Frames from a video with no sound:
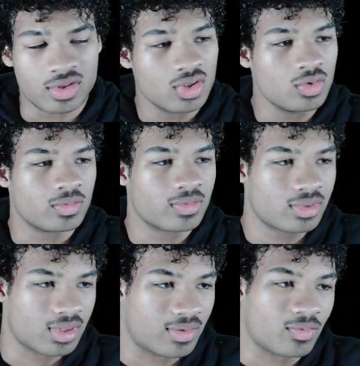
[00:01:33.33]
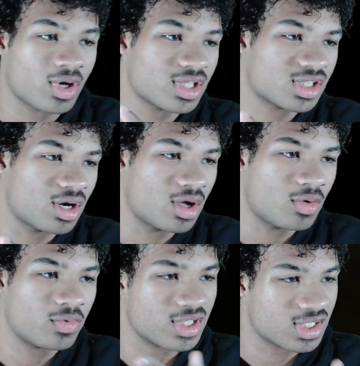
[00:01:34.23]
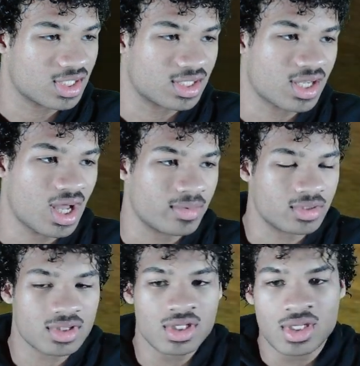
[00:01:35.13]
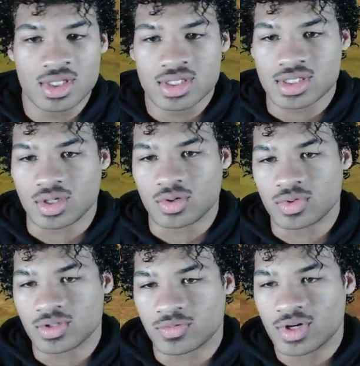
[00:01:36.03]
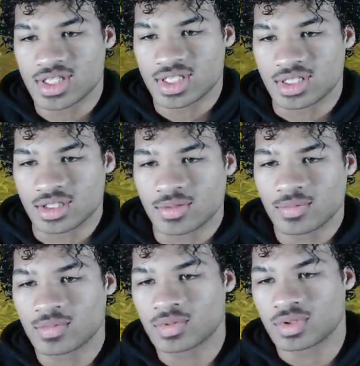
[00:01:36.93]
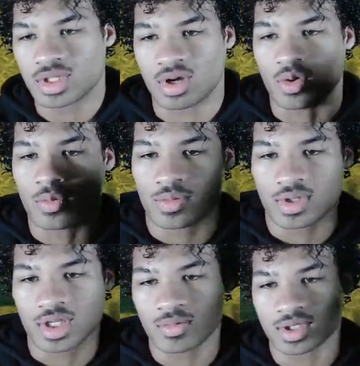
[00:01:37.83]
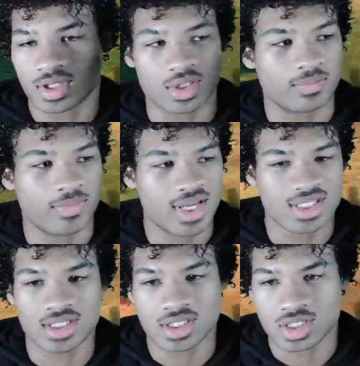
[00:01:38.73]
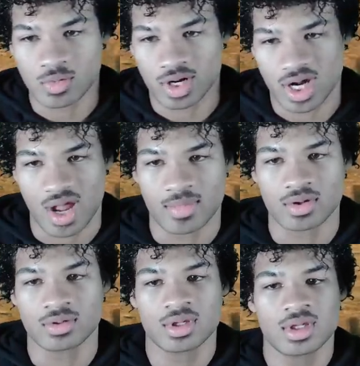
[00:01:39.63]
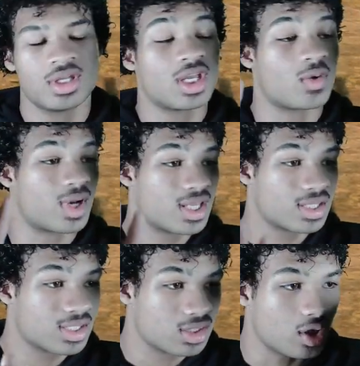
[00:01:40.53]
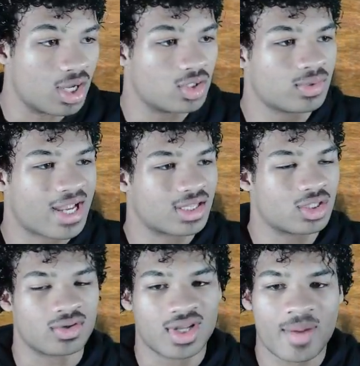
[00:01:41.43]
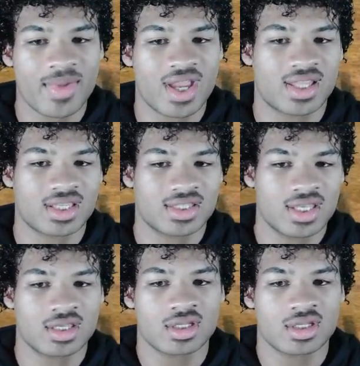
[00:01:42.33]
do. We're gonna start off with extended combo. So when you first get in, hit them with the basic square combo, and when they do like a little knockback like that,